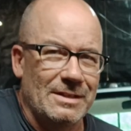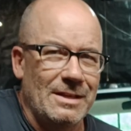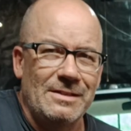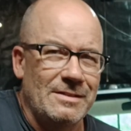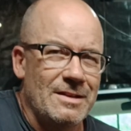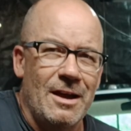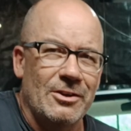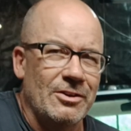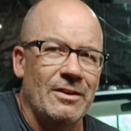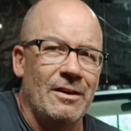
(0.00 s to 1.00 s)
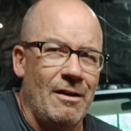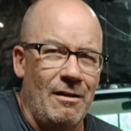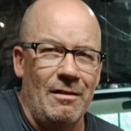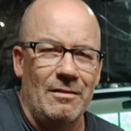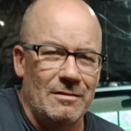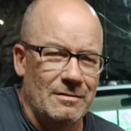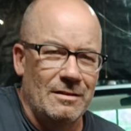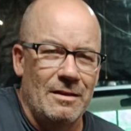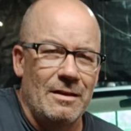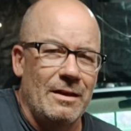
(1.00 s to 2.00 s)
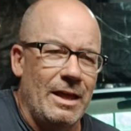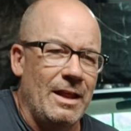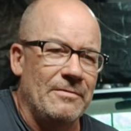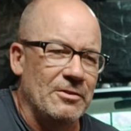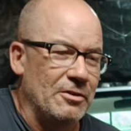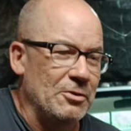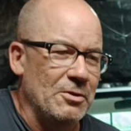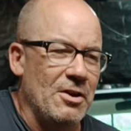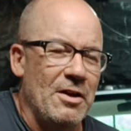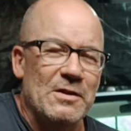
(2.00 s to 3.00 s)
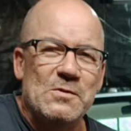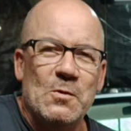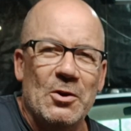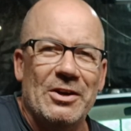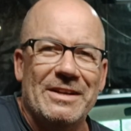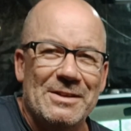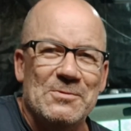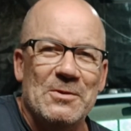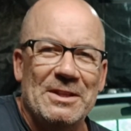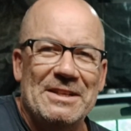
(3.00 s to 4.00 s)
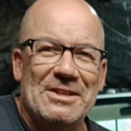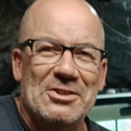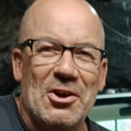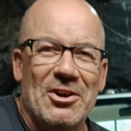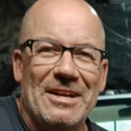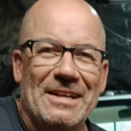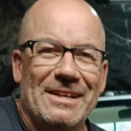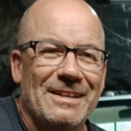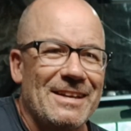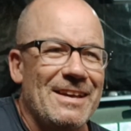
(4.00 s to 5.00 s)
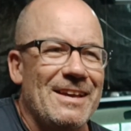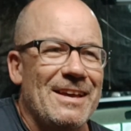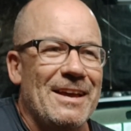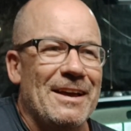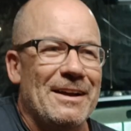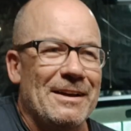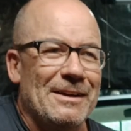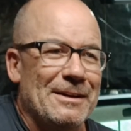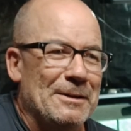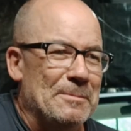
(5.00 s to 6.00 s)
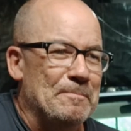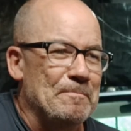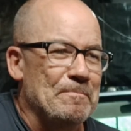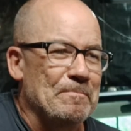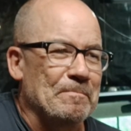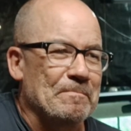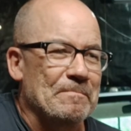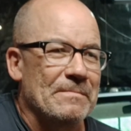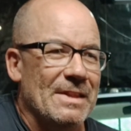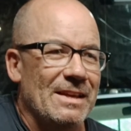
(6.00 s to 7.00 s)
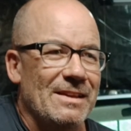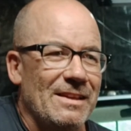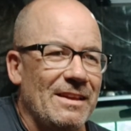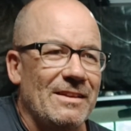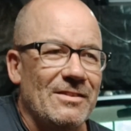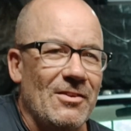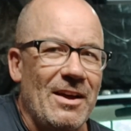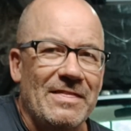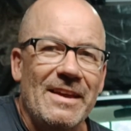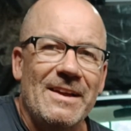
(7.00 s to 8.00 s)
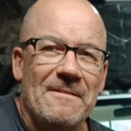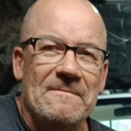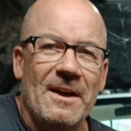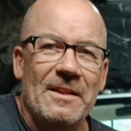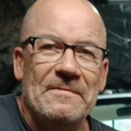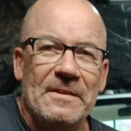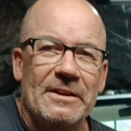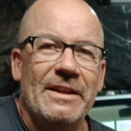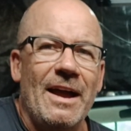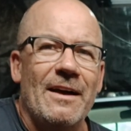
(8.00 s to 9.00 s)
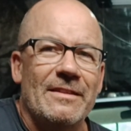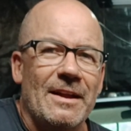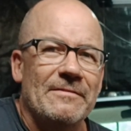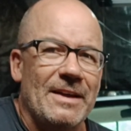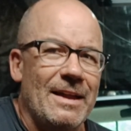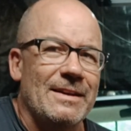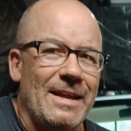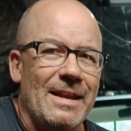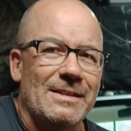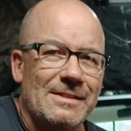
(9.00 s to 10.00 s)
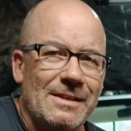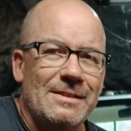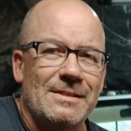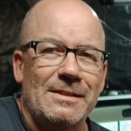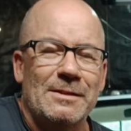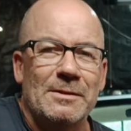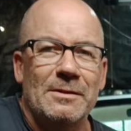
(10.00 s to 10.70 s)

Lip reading: This is not good at all. And after doing all this work, it's really disheartening. So I think I finally figured out that I've got a Dana 60.